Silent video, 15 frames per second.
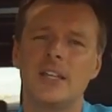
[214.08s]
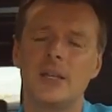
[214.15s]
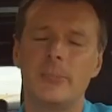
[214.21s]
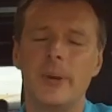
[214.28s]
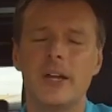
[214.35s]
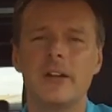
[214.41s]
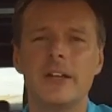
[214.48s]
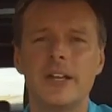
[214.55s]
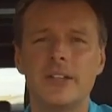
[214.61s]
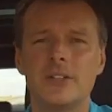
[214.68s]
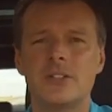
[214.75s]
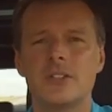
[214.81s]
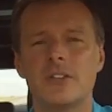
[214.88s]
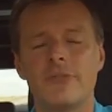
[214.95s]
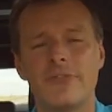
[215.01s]
you better get
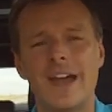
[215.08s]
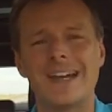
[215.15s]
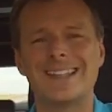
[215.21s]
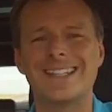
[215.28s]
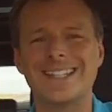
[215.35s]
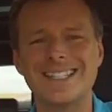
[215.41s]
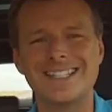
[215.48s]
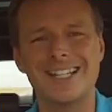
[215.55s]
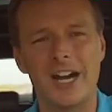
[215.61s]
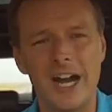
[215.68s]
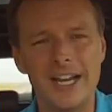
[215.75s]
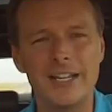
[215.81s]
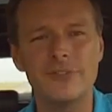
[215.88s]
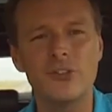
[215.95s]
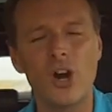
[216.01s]
used to the fact that this
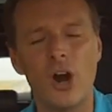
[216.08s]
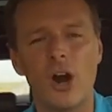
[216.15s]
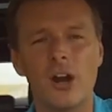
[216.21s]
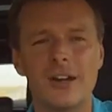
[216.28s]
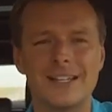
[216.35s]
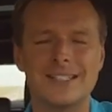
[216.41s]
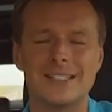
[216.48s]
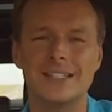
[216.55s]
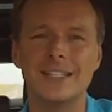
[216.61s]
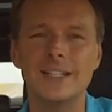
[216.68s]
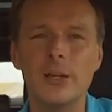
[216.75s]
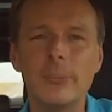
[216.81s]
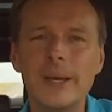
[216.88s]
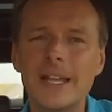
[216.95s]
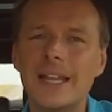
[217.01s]
kind of car is a
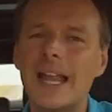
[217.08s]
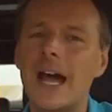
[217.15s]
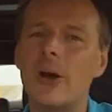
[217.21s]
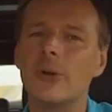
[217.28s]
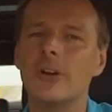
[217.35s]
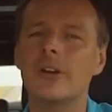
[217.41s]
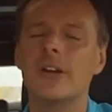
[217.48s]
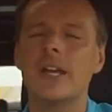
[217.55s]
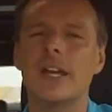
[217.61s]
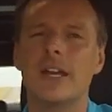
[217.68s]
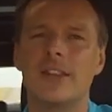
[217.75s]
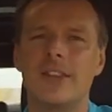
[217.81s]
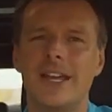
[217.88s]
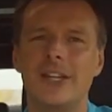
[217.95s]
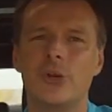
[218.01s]
little bit louder
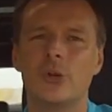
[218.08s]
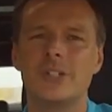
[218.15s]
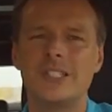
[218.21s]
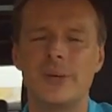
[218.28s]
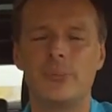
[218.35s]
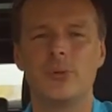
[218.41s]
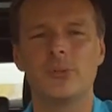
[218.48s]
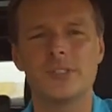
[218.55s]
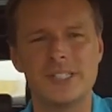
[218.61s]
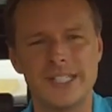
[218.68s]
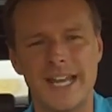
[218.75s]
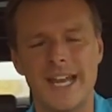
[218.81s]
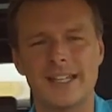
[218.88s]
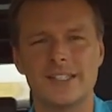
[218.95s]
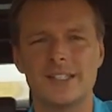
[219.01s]
than your typical
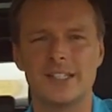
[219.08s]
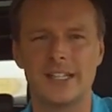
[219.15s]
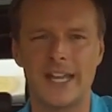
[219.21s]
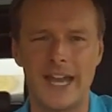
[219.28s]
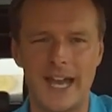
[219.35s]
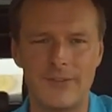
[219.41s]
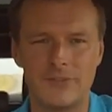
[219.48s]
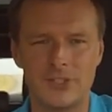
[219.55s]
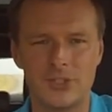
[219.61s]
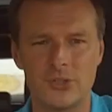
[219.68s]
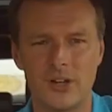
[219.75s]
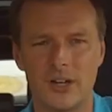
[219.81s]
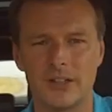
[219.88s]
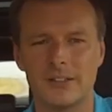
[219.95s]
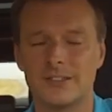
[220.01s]
sedan that's going to have the
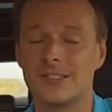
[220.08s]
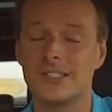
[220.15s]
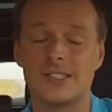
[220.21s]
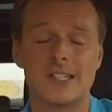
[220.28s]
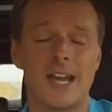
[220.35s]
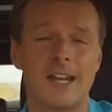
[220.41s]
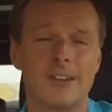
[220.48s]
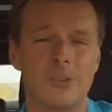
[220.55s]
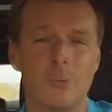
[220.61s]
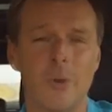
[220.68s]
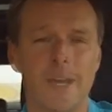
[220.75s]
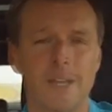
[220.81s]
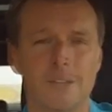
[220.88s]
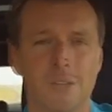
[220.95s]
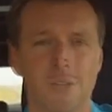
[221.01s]
trunk. It's just kind of the
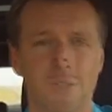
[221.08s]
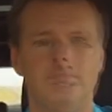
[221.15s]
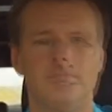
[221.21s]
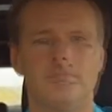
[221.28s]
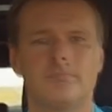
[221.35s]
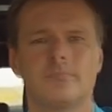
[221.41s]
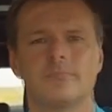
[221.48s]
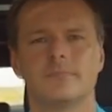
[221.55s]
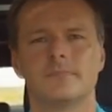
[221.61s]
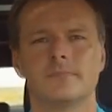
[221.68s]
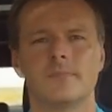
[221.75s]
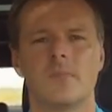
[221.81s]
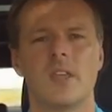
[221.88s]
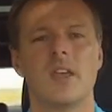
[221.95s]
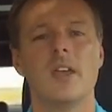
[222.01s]
way it goes.
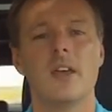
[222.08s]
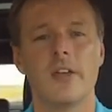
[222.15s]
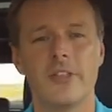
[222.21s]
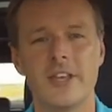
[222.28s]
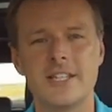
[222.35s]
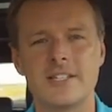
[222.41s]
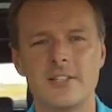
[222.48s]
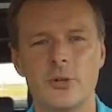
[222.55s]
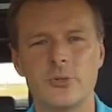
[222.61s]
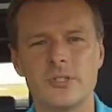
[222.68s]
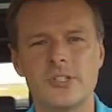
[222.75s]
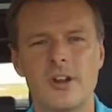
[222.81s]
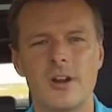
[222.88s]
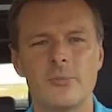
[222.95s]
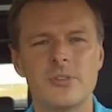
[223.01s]
This
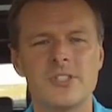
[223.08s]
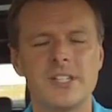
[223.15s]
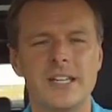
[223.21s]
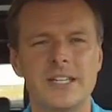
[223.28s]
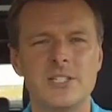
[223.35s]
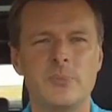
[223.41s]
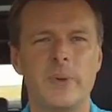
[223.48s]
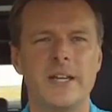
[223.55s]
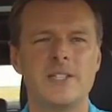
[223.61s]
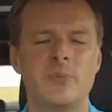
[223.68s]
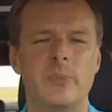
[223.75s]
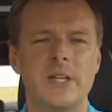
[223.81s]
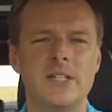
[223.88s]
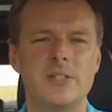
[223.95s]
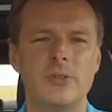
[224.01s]
Lonestar Mercedes-Benz
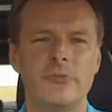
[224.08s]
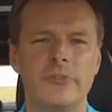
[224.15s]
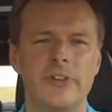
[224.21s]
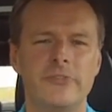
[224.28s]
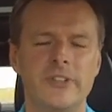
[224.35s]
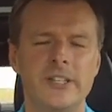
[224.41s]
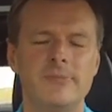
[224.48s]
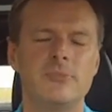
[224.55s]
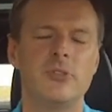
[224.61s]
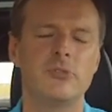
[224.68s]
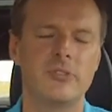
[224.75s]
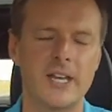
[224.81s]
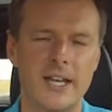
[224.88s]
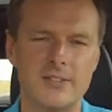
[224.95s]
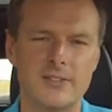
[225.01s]
B250
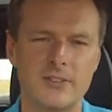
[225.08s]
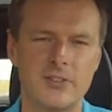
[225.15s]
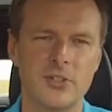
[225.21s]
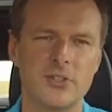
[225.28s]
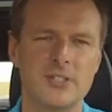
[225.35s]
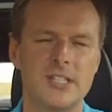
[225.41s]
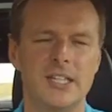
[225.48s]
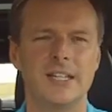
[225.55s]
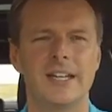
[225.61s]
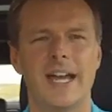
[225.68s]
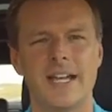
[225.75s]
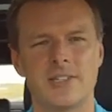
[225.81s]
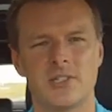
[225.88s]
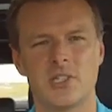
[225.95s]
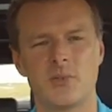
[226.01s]
2013
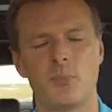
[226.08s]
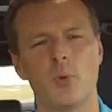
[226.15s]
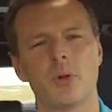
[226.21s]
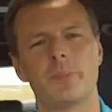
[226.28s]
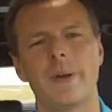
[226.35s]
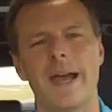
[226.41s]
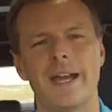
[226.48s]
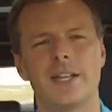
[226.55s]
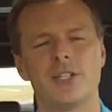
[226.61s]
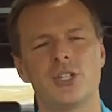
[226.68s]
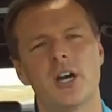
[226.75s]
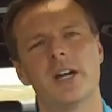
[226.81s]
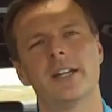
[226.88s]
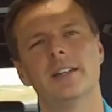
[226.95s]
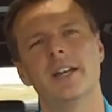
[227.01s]
has a sport package
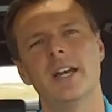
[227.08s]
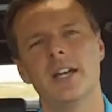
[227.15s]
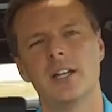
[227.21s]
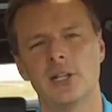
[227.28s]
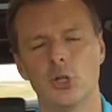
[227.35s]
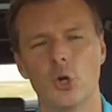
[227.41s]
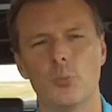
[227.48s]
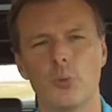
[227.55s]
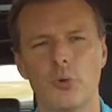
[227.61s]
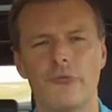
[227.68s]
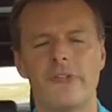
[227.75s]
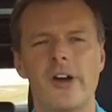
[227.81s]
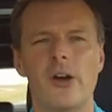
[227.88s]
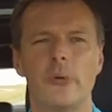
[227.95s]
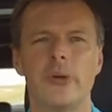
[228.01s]
on it,
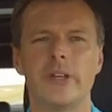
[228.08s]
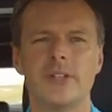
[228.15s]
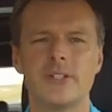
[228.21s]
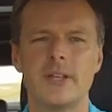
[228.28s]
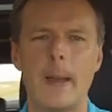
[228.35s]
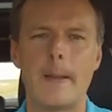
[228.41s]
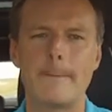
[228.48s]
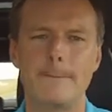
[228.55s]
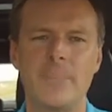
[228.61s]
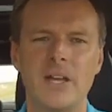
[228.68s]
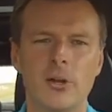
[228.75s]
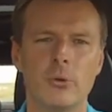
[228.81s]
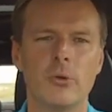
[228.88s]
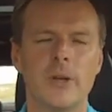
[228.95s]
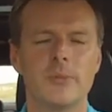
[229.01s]
low-profile wheels,
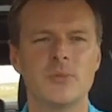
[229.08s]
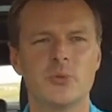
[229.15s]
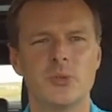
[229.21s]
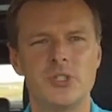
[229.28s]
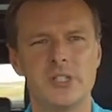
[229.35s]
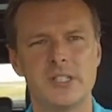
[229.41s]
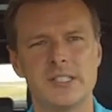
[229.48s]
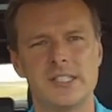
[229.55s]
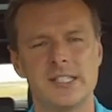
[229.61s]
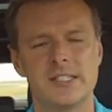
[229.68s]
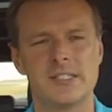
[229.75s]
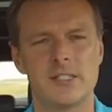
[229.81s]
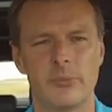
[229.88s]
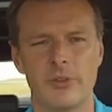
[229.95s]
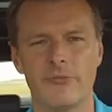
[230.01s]
bigger rims, which you can see
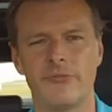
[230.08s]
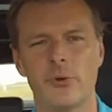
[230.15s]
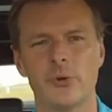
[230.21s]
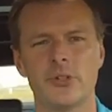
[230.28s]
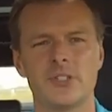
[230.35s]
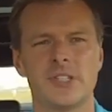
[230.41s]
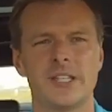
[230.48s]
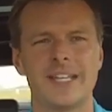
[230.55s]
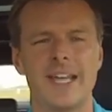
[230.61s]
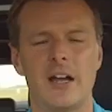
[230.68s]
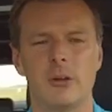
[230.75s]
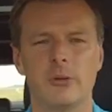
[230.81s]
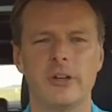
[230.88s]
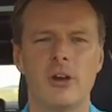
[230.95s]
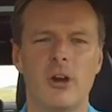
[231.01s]
in some of the photos on the
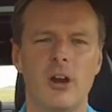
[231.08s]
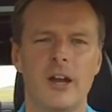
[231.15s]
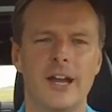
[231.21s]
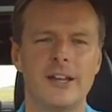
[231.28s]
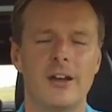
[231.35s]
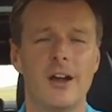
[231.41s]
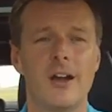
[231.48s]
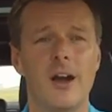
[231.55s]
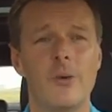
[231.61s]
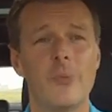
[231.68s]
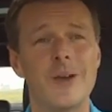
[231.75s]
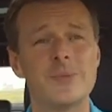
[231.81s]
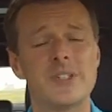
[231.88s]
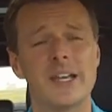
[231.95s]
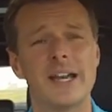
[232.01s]
CalgaryCarGuy.com
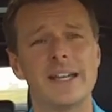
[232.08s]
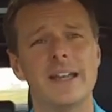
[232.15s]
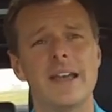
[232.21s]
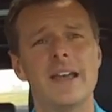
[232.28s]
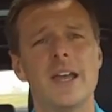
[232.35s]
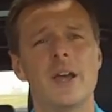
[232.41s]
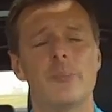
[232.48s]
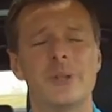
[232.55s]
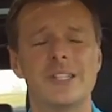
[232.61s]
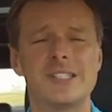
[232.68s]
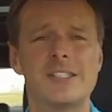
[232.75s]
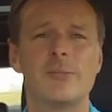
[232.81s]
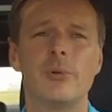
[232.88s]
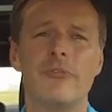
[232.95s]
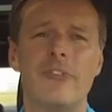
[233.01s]
website. But the
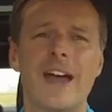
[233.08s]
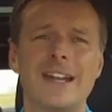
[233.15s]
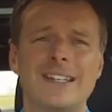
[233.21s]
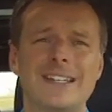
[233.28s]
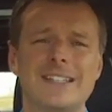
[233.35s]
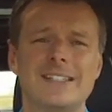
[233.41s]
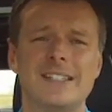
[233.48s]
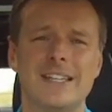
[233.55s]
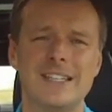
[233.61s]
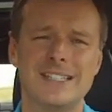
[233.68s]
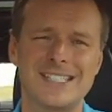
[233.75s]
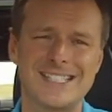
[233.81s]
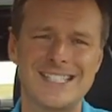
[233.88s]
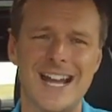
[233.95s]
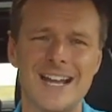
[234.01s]
simple fact is,
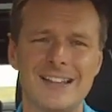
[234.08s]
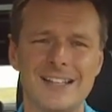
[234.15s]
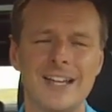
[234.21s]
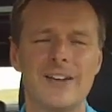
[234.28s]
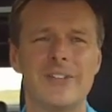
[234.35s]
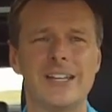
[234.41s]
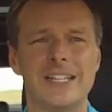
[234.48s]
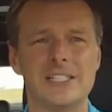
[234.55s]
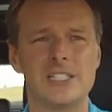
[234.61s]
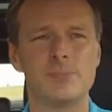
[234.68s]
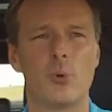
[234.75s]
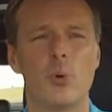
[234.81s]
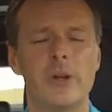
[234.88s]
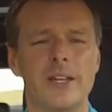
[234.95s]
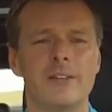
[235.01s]
the styling of it is
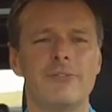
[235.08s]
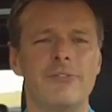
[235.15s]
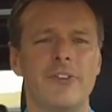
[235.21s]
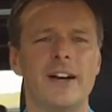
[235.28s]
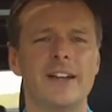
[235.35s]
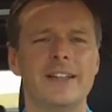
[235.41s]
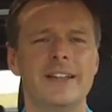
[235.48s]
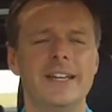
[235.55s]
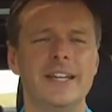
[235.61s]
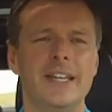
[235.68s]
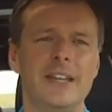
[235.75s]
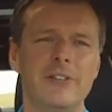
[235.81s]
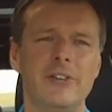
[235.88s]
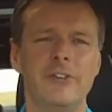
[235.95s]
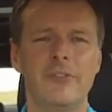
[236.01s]
sporty and
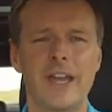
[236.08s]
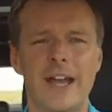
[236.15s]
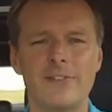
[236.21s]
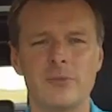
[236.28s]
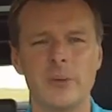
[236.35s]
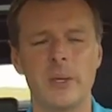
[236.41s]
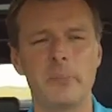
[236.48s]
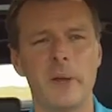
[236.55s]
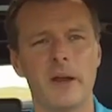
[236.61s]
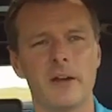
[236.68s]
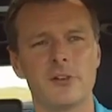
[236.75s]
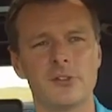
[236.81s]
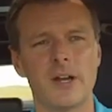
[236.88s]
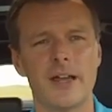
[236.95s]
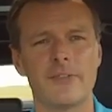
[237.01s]
fun. Even if you have to be a
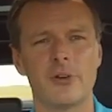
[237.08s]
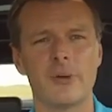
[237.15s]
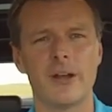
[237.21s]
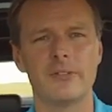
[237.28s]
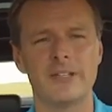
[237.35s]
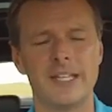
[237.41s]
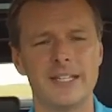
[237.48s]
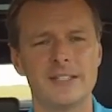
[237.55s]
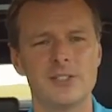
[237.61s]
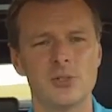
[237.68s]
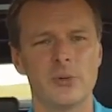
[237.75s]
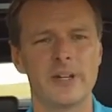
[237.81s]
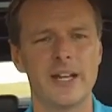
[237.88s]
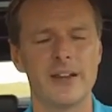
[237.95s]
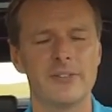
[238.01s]
parent driving around kids
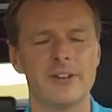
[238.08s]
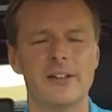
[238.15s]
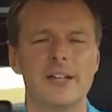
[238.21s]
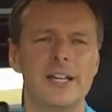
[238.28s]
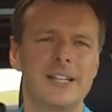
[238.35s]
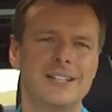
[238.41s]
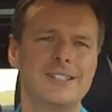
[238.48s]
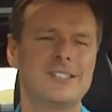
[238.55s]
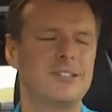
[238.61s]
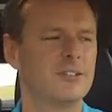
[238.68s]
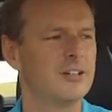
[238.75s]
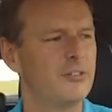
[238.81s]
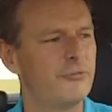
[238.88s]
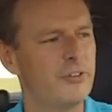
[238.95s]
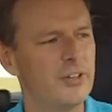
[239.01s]
or whatever, you're still
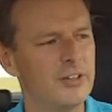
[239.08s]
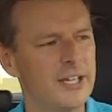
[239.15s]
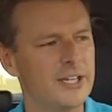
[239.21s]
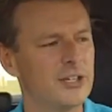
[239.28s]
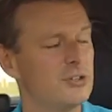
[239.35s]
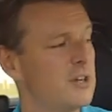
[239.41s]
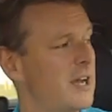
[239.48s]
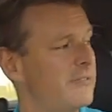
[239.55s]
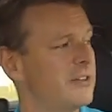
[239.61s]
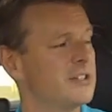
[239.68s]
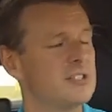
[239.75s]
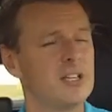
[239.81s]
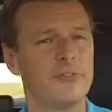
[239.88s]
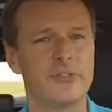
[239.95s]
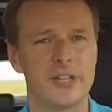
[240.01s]
going to feel like you're driving
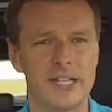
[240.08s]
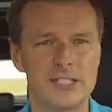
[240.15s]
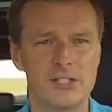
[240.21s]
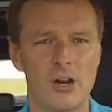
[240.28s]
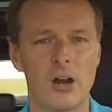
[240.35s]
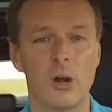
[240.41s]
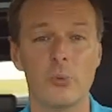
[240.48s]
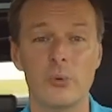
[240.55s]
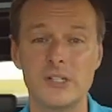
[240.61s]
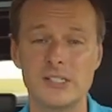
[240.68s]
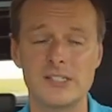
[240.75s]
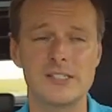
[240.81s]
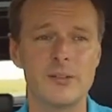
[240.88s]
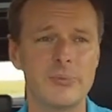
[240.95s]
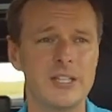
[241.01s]
yourself a nice car, which
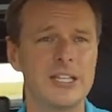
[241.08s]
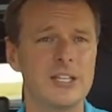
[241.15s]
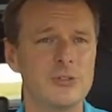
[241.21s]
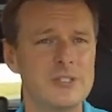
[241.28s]
is something that you